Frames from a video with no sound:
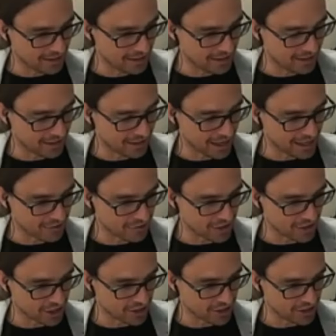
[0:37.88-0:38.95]
against
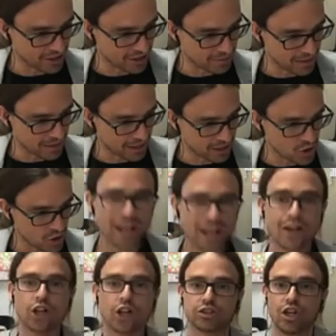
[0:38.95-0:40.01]
reductionism, like you
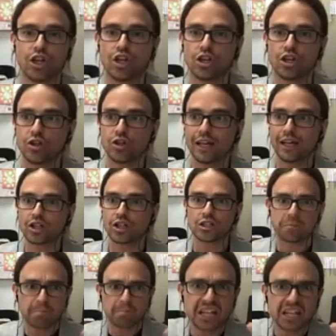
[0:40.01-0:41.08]
cannot, you cannot
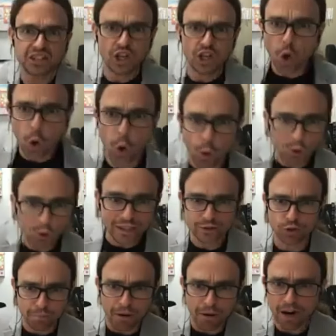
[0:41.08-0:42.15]
split the whole
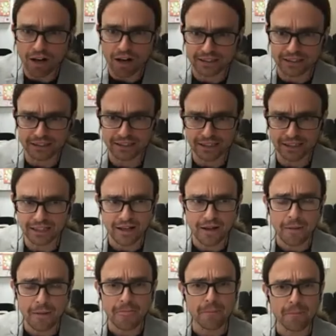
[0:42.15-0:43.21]
into parts.
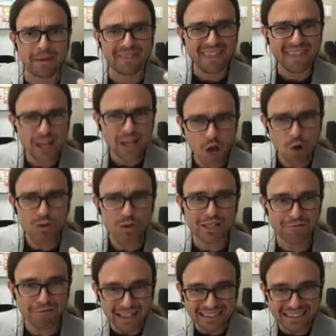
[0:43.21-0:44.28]
But then I always
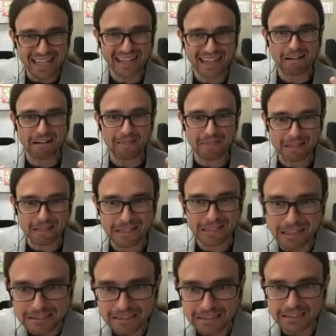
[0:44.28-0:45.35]
felt like the
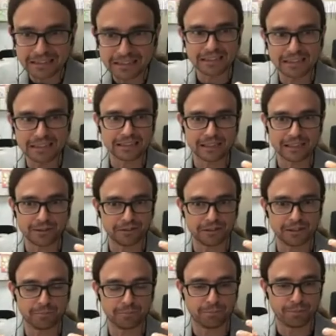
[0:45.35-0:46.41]
sentence needed kind of
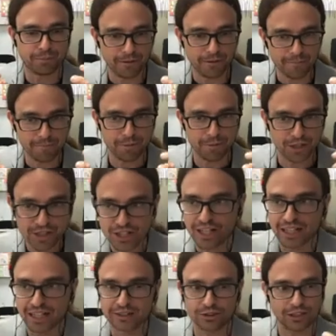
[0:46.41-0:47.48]
a, a
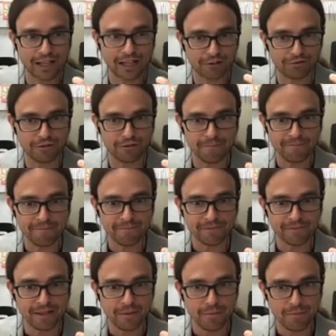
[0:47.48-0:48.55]
punchline to kind of
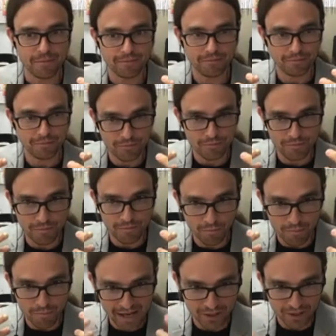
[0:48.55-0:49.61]

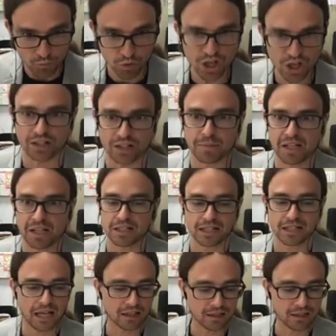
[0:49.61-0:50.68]
make it work because it's
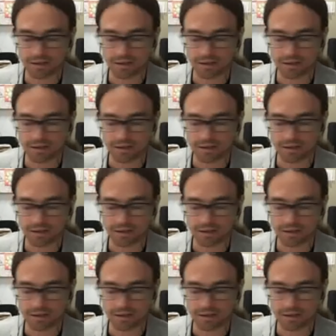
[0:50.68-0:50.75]
like,